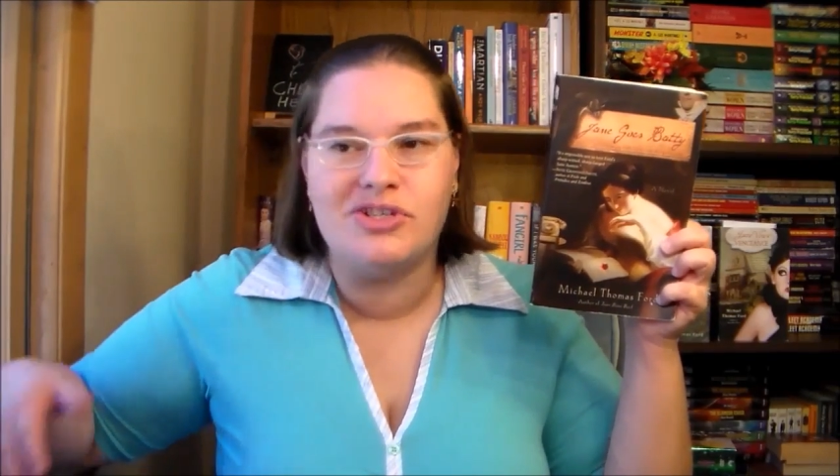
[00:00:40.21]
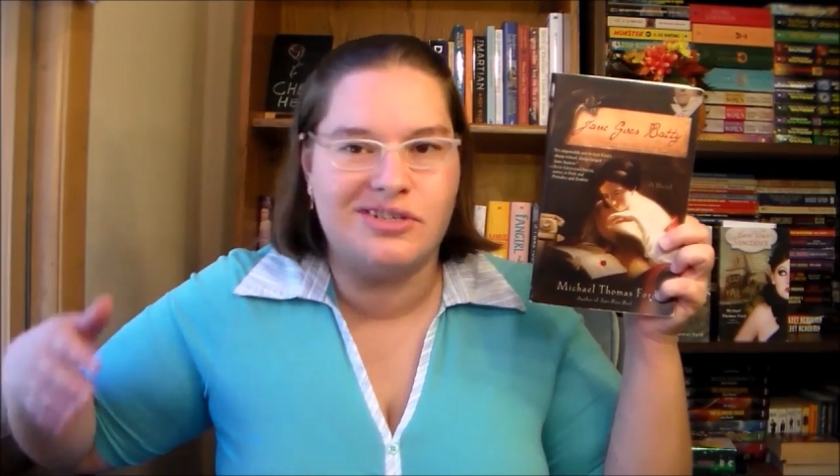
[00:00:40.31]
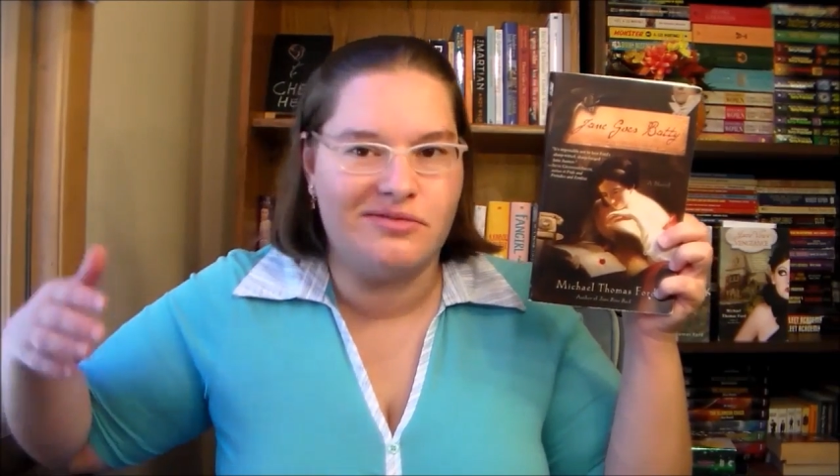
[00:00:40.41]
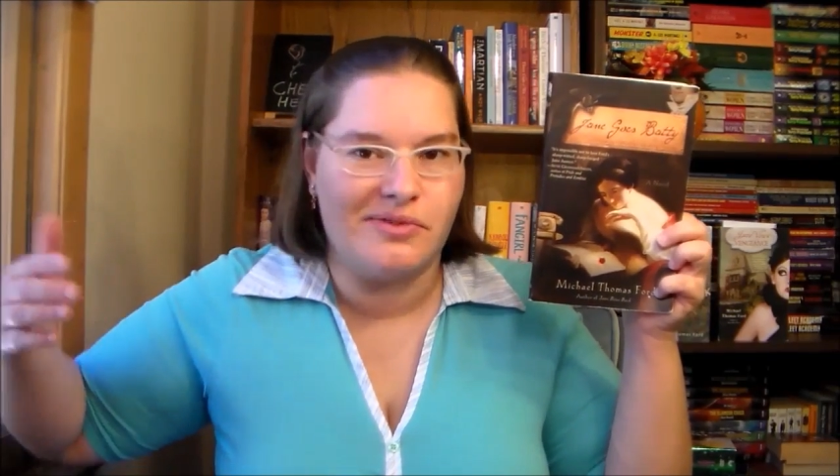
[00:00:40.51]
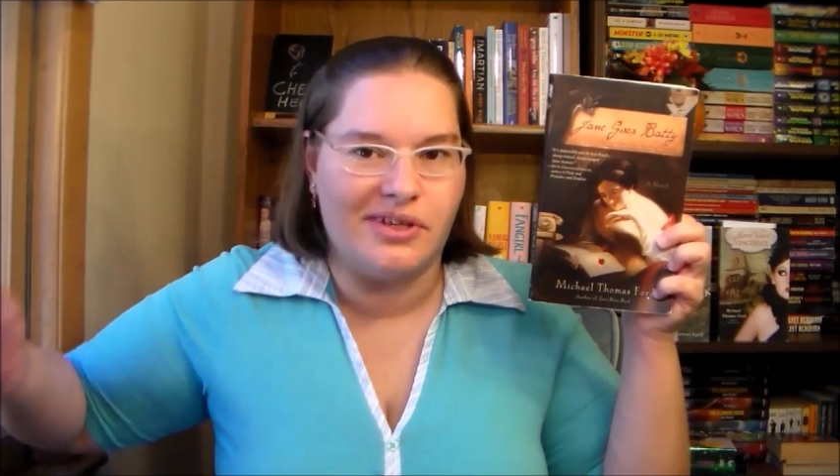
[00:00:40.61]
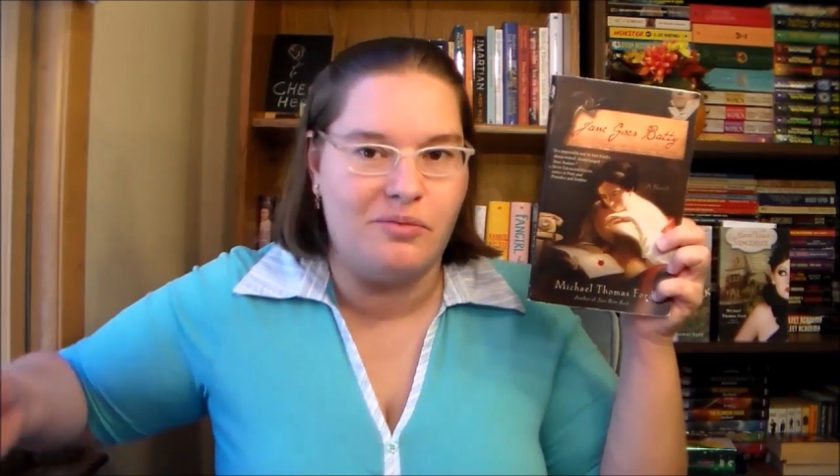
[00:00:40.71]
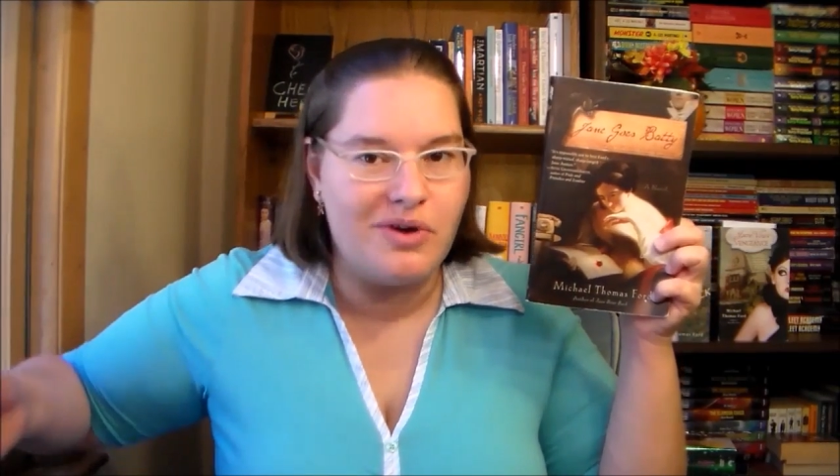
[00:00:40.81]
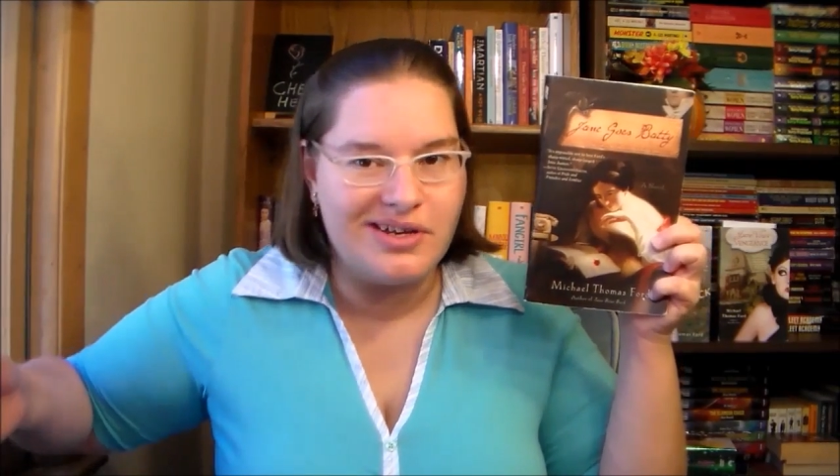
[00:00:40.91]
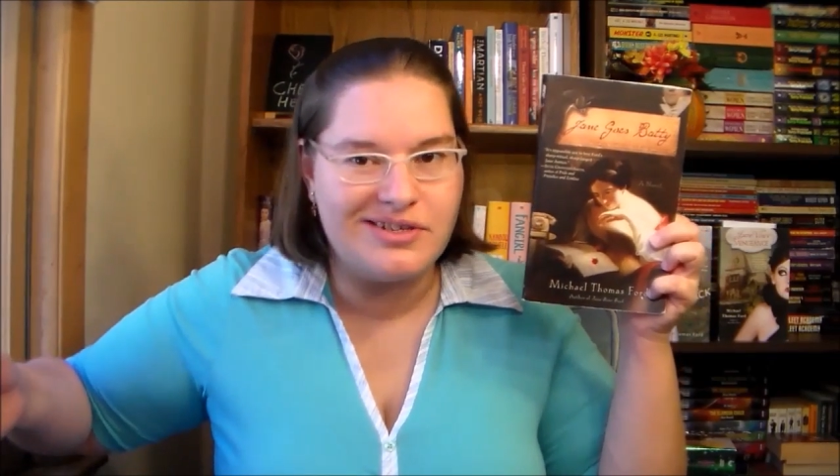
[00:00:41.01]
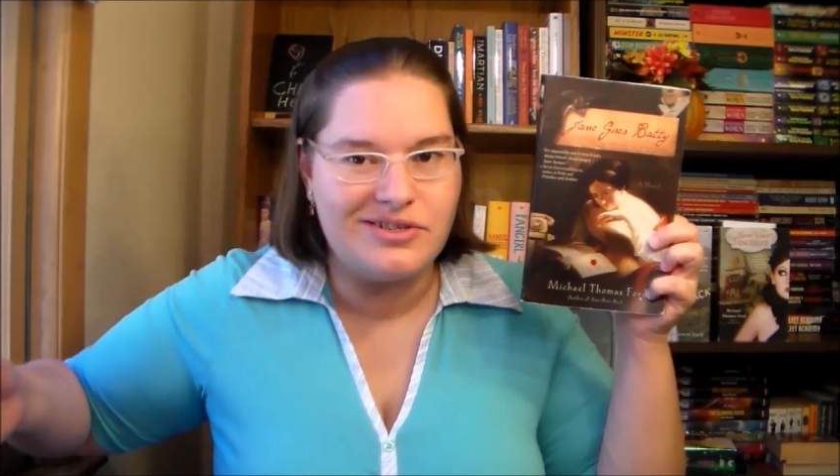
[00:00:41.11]
but she doesn't really
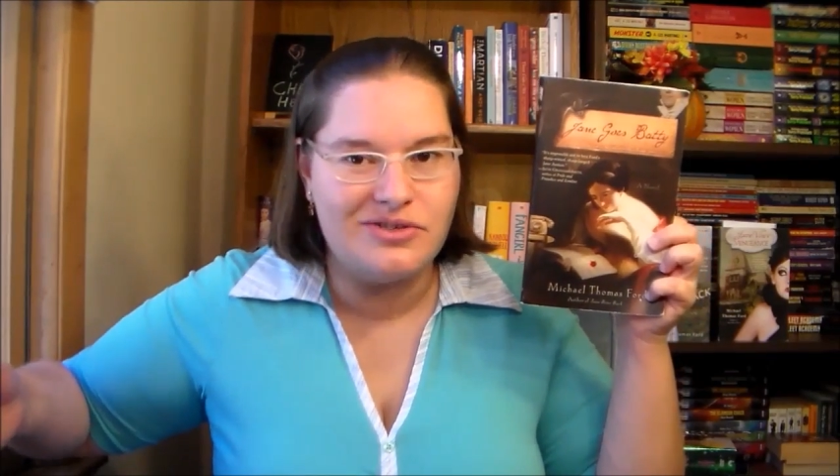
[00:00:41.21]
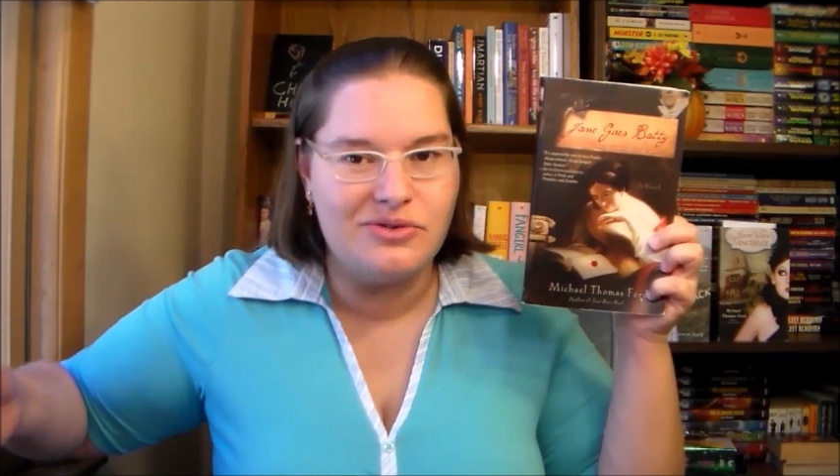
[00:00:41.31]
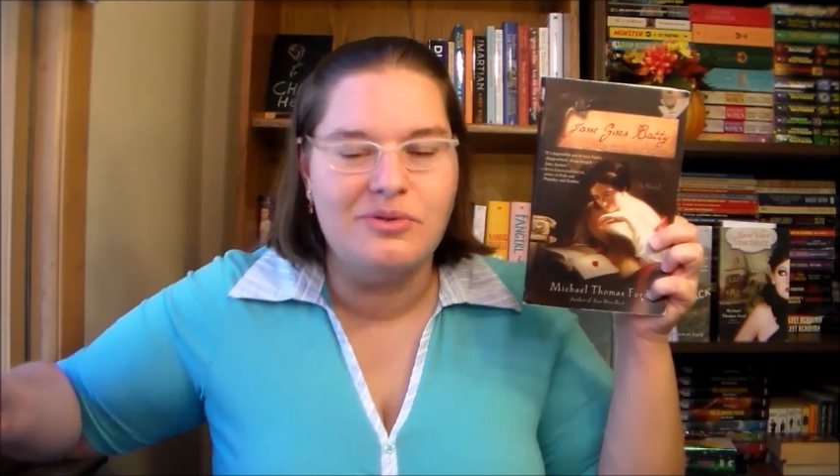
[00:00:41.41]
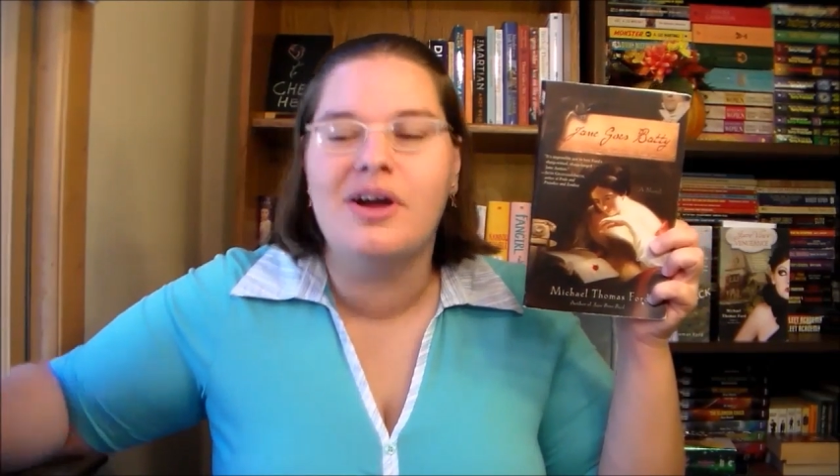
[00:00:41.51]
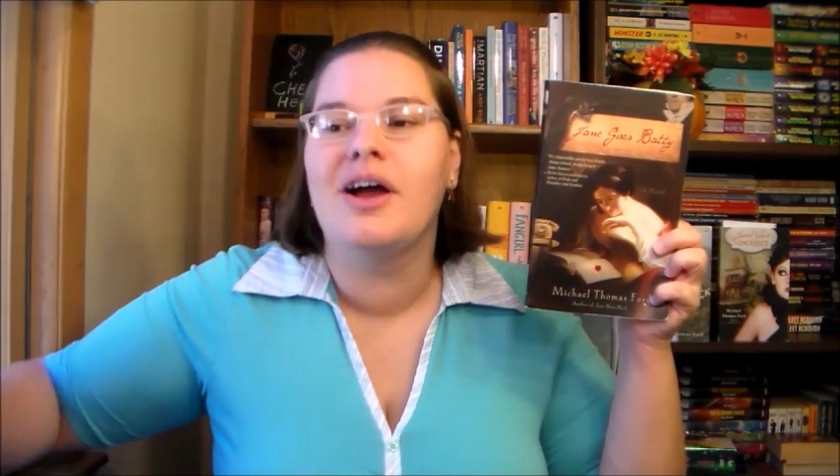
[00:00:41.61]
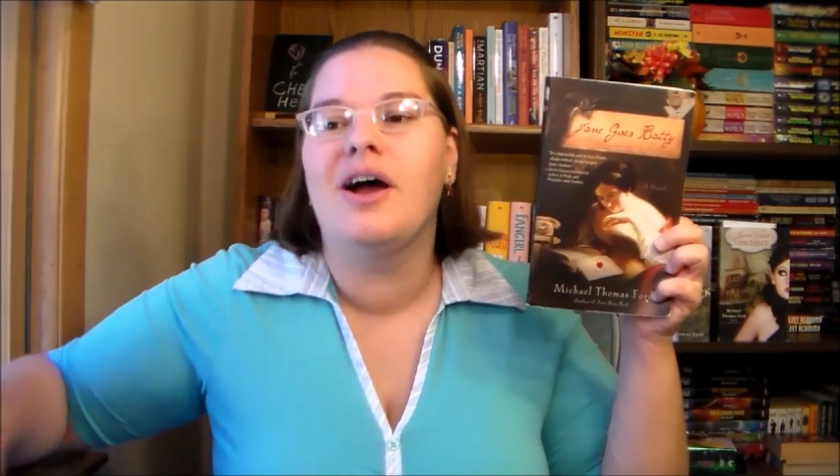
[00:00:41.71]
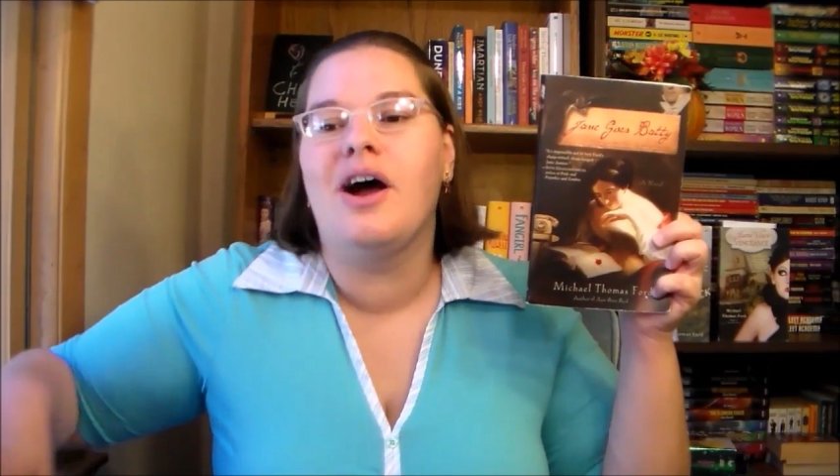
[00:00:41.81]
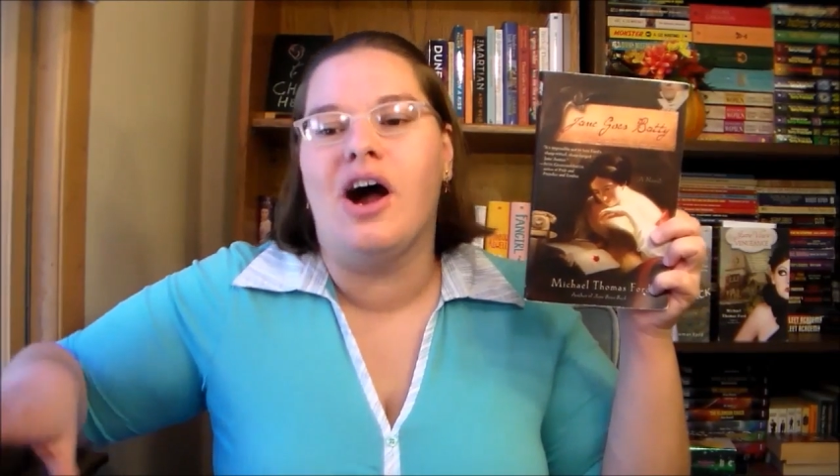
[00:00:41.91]
want to.